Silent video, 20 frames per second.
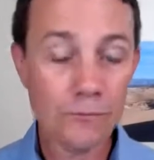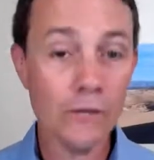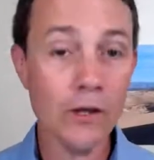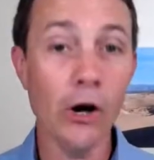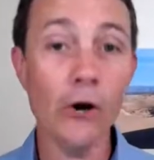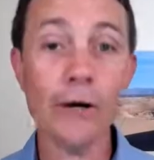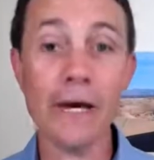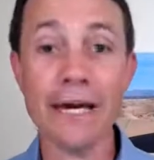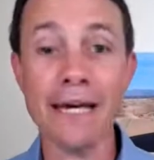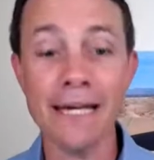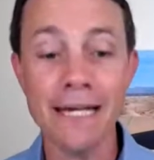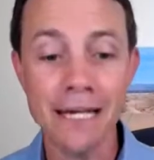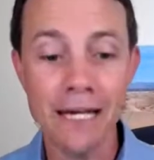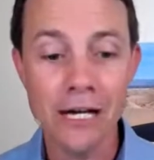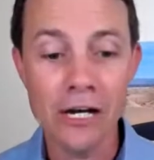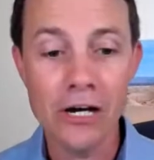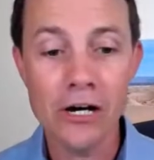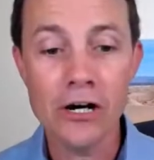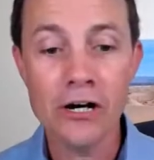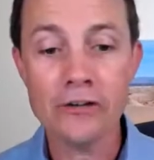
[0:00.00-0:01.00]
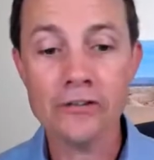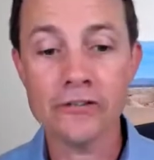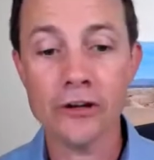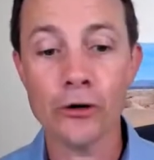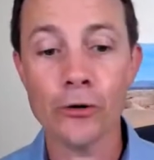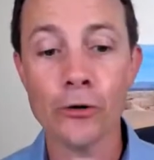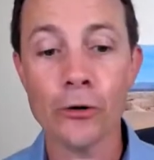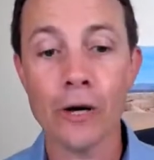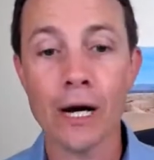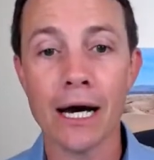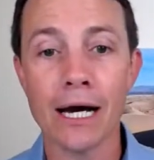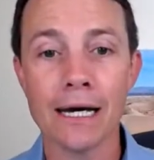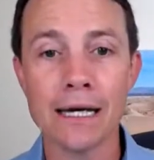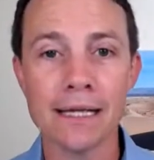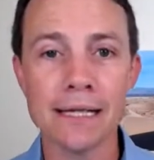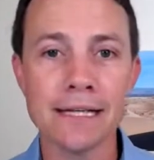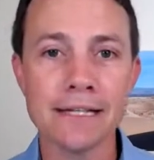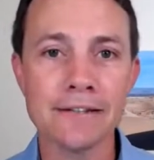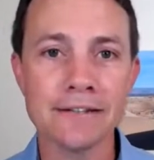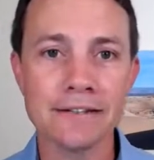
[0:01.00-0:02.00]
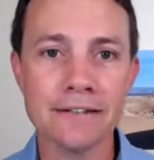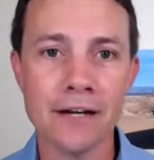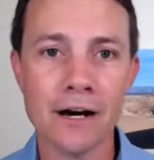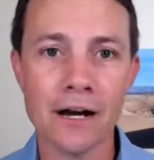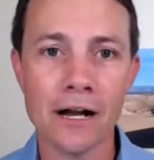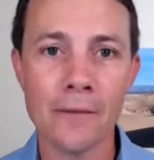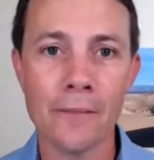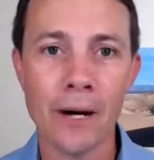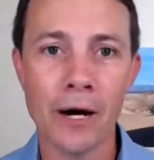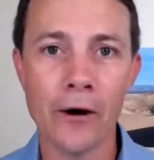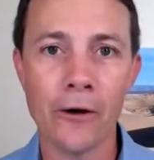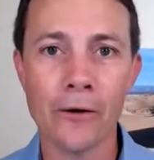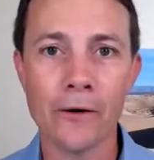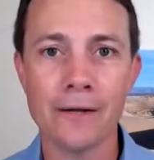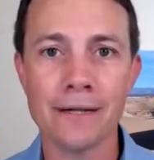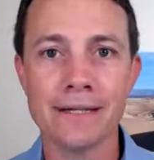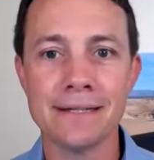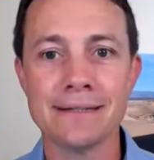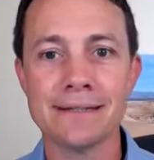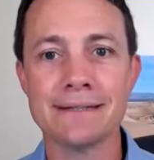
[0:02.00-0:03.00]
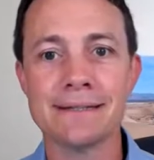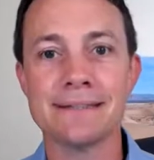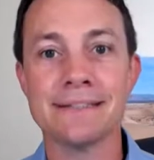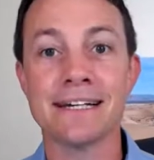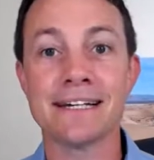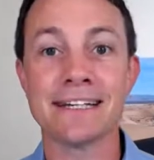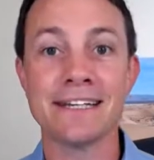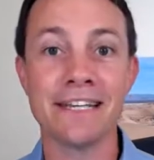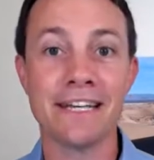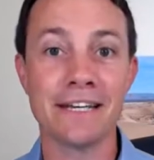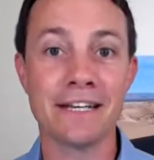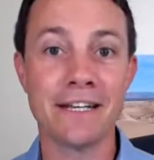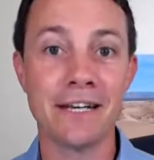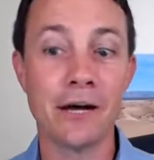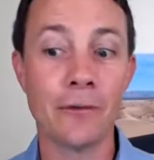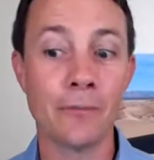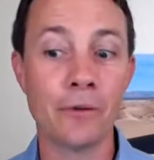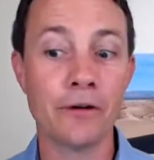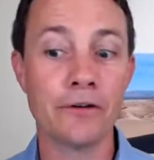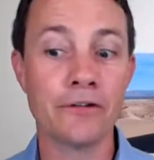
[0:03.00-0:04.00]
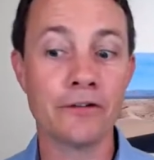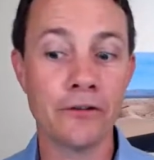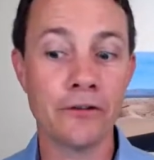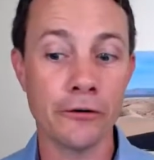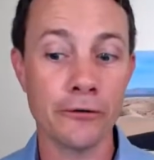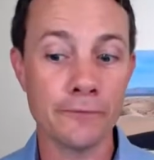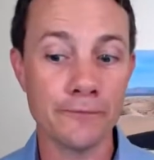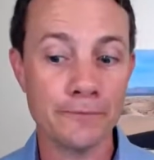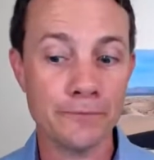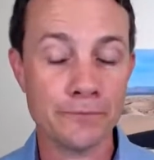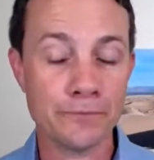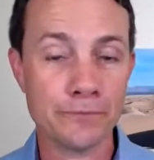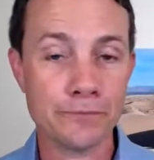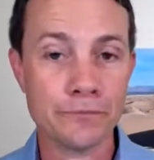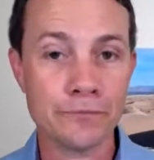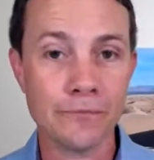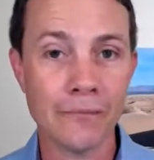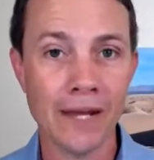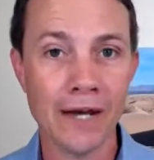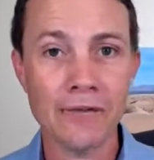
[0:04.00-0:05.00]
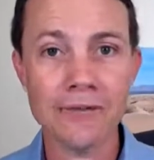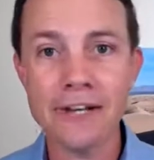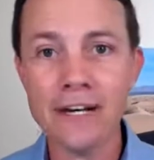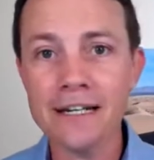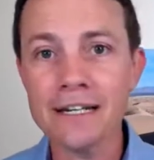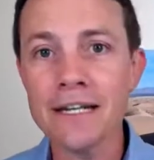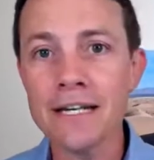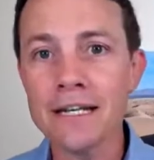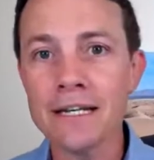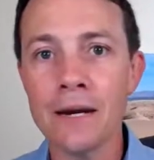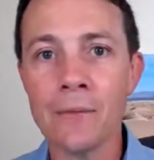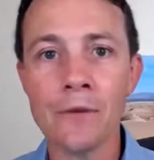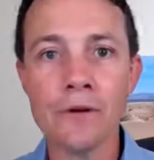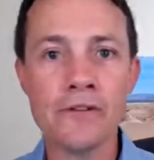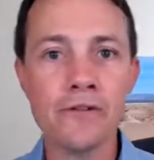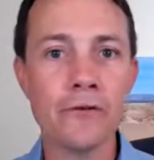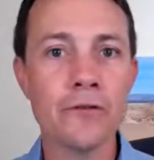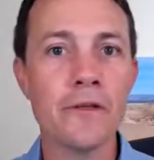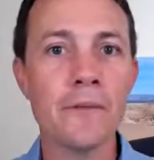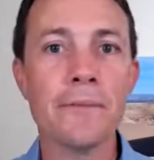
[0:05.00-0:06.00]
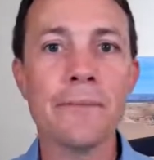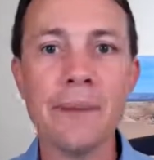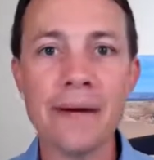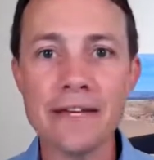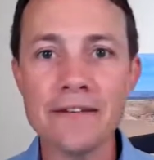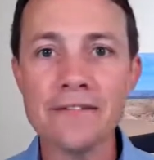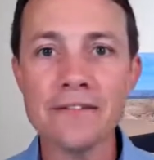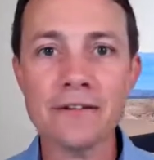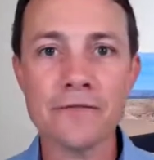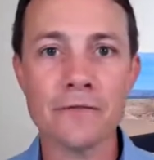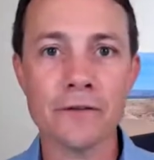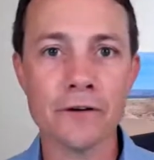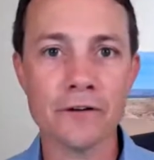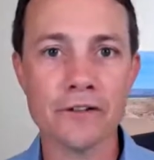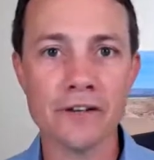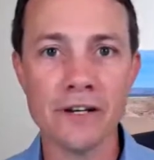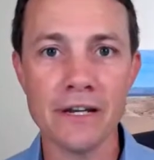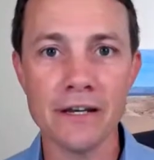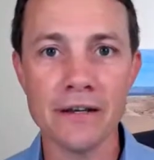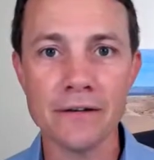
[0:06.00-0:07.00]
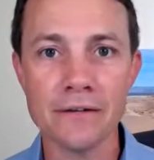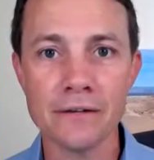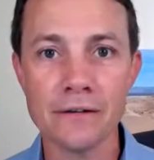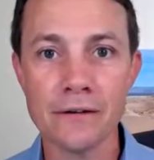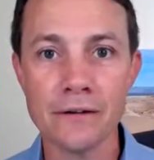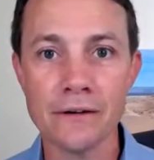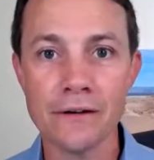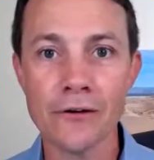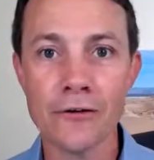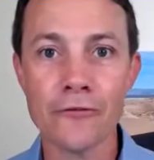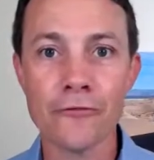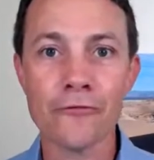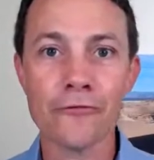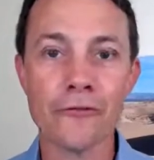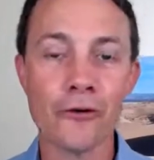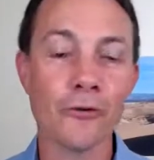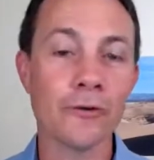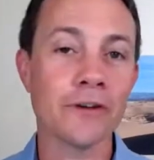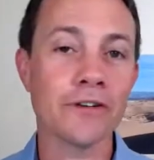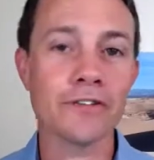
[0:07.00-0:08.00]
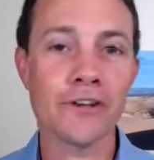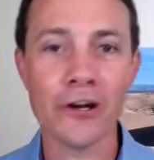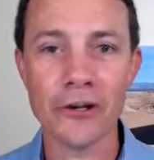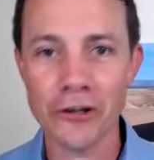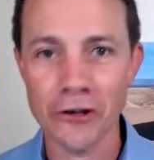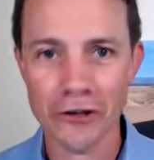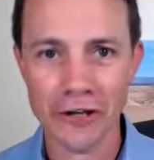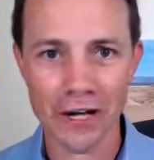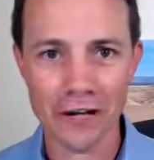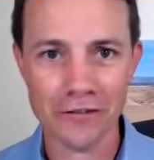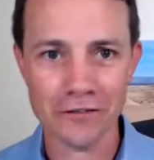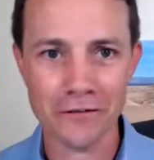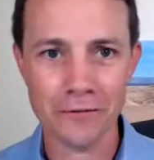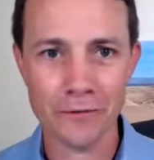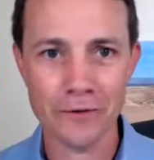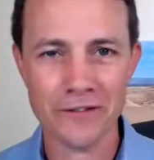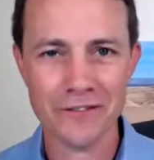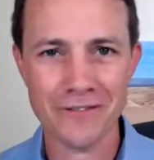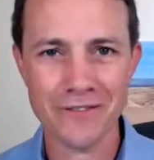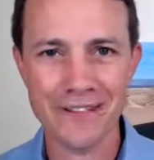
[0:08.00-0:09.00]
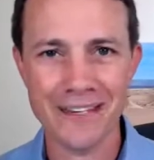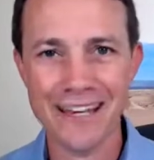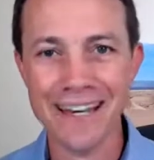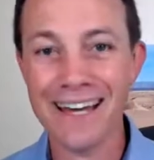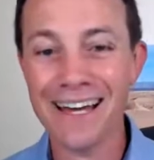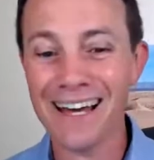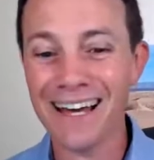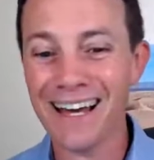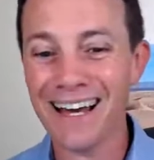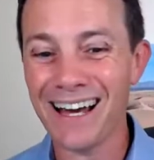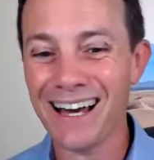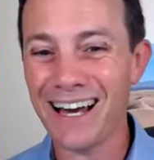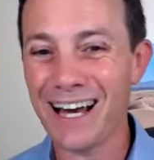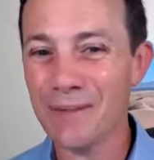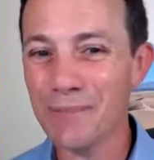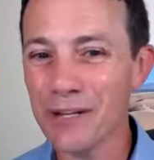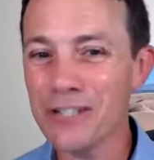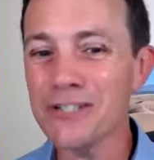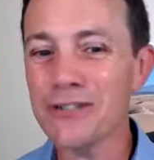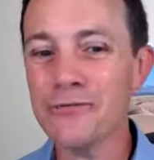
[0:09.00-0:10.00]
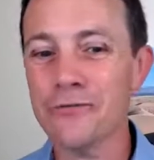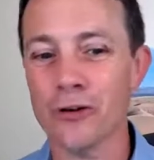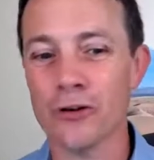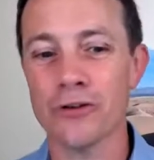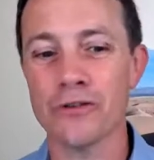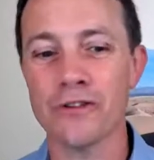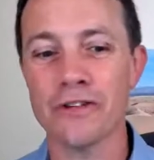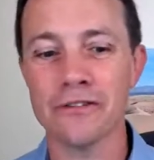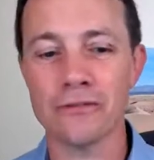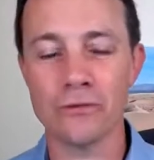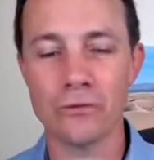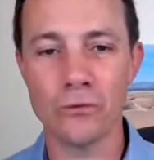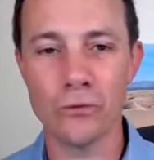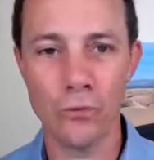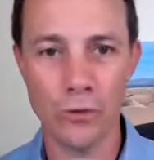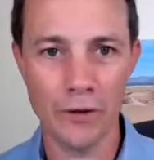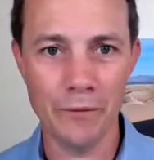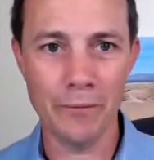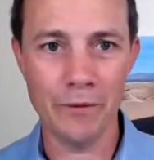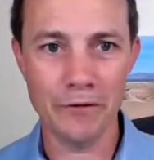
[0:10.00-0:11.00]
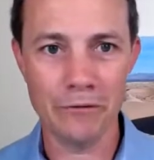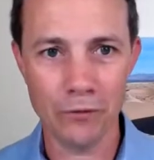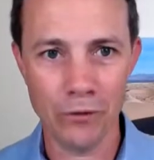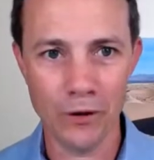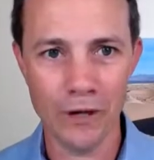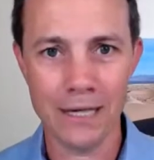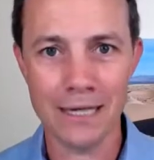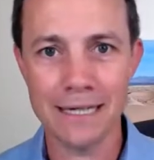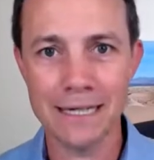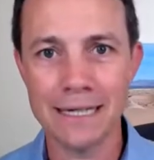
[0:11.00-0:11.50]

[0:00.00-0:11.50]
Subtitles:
Okay, so let's talk about technique number 2. Now, technique number 2, the basic version is focus on your customers. I bet you've heard this one before.